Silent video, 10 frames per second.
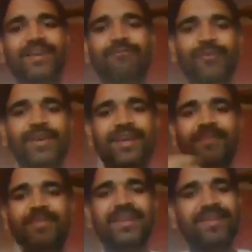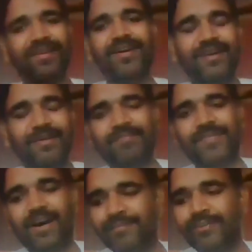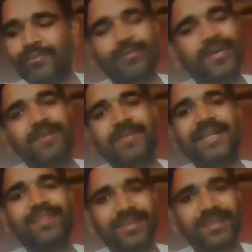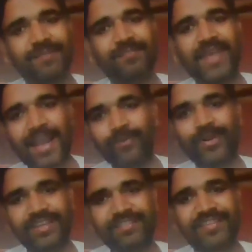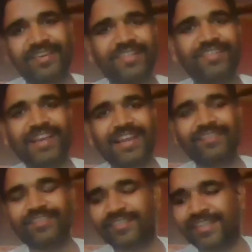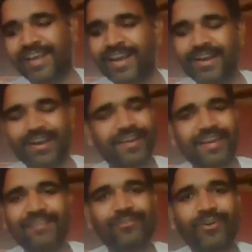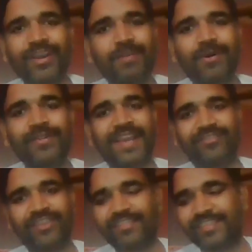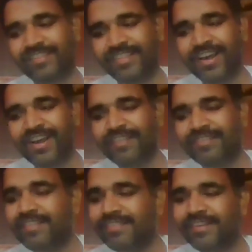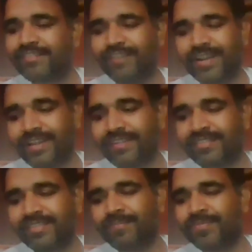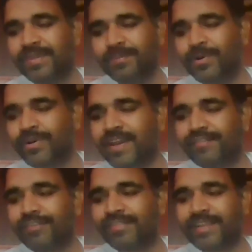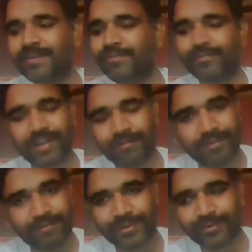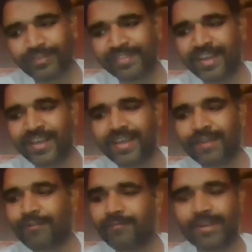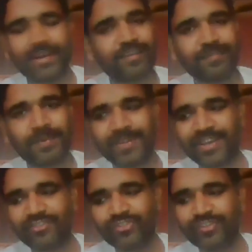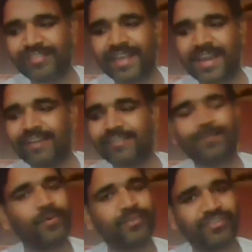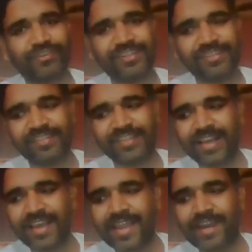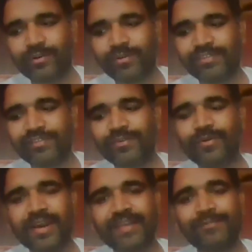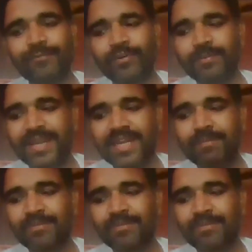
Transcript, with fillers: if we i mean uh, after overcoming the agonies the challenges uh, let's talk about the ecstasies since its release the book has received rave reviews from various publications and sports journals it also has won many